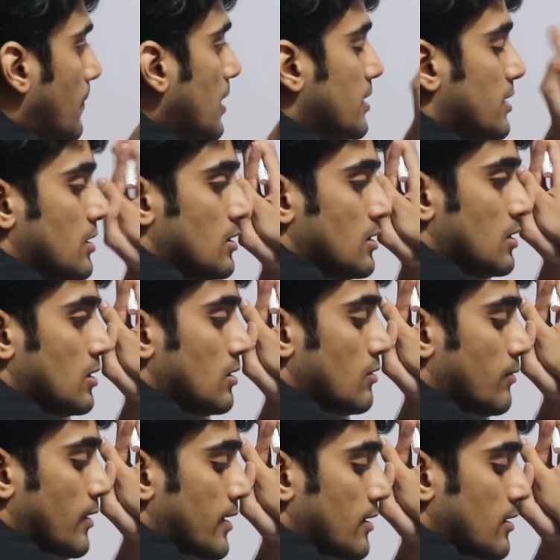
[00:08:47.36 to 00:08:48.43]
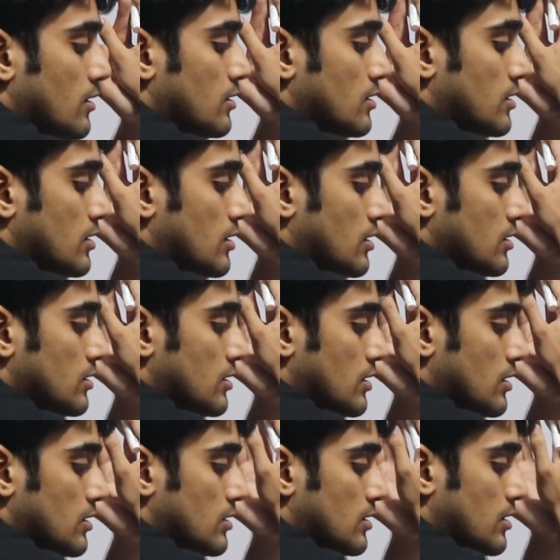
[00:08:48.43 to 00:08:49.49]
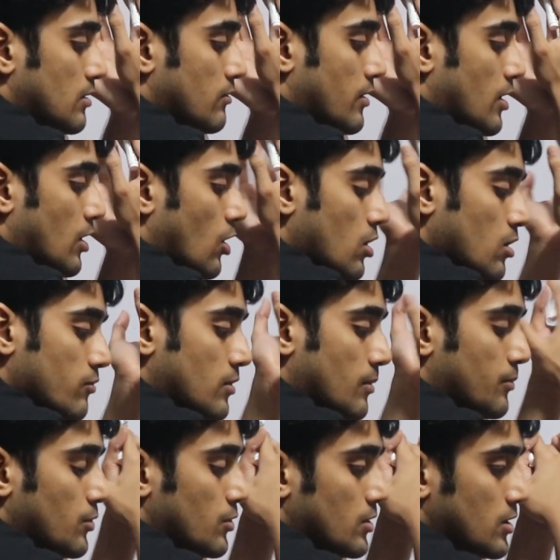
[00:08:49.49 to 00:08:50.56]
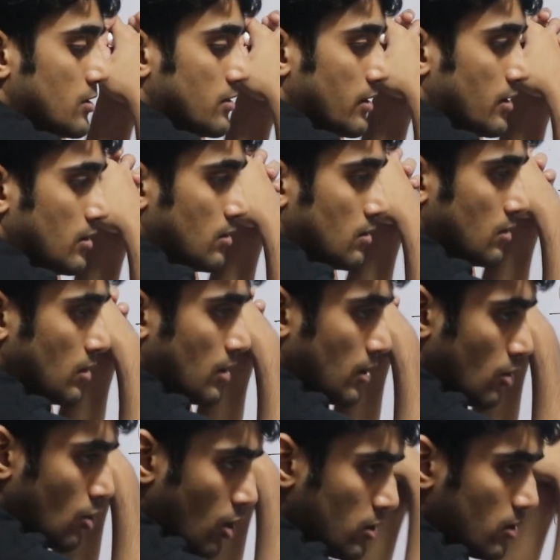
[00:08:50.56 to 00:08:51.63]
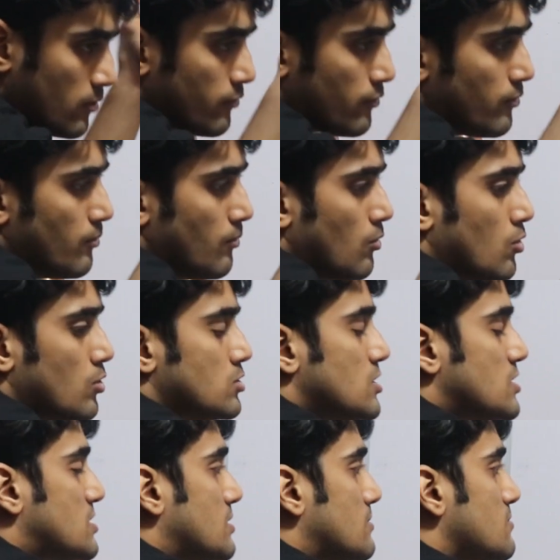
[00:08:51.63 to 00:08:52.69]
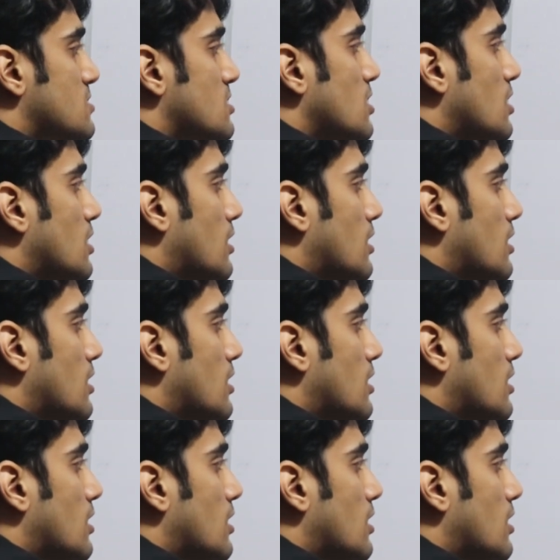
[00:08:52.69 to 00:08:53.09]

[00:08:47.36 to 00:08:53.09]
But when there were a lot of computers and a lot of more systems,